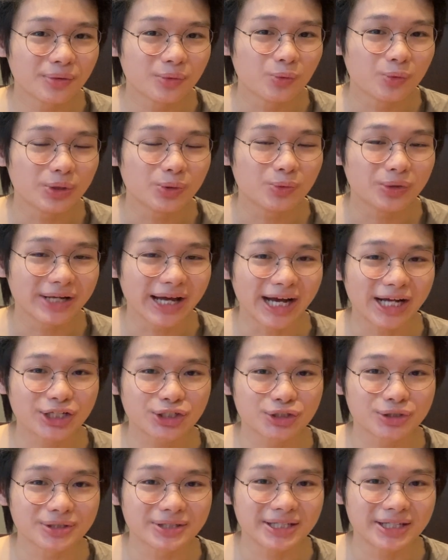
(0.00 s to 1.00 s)
we would
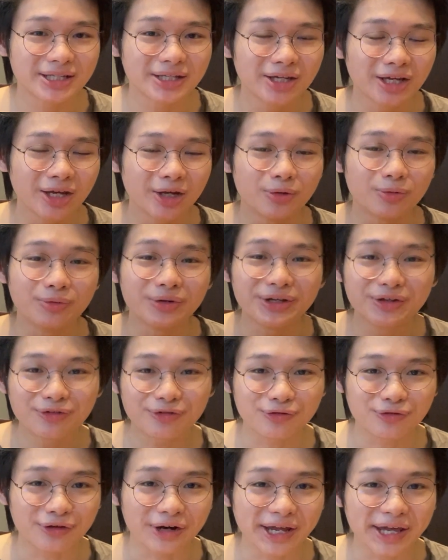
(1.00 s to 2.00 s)
actually
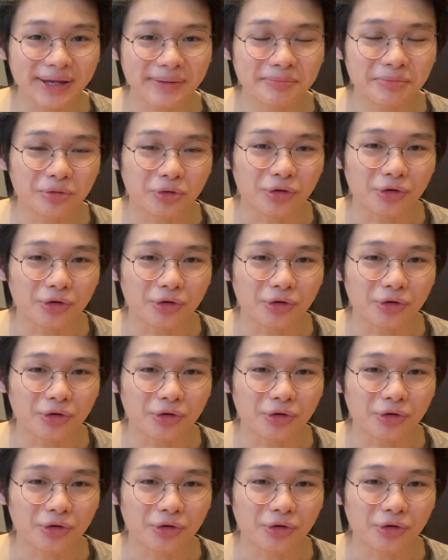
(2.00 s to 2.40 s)
reframe